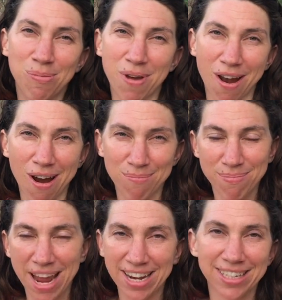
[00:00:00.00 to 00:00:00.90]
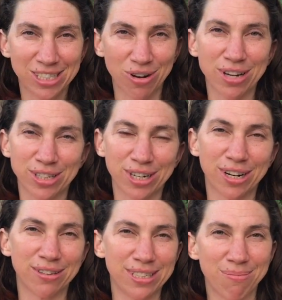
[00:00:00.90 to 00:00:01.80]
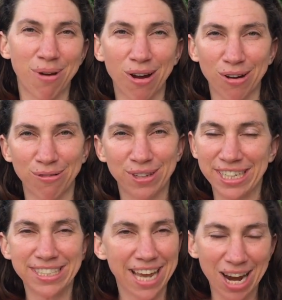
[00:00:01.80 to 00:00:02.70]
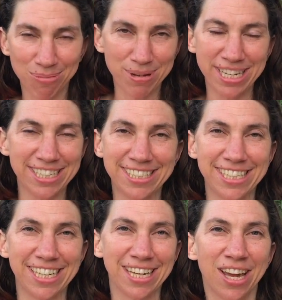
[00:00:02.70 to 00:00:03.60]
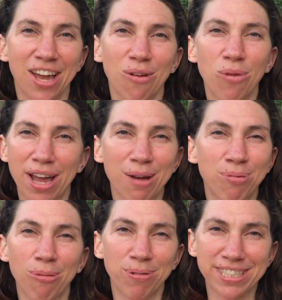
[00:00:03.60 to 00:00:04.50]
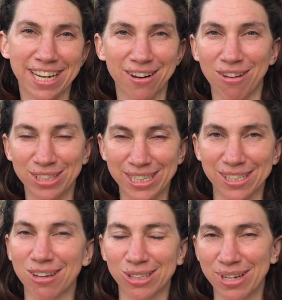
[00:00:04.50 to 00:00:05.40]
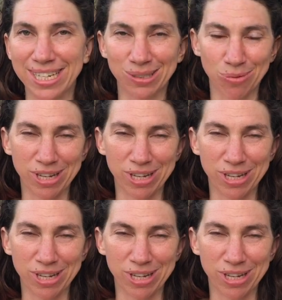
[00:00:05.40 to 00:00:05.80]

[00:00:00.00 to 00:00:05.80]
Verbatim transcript: but our main instructor, Tim Barker, for the entire PDC, appropriate technology is also his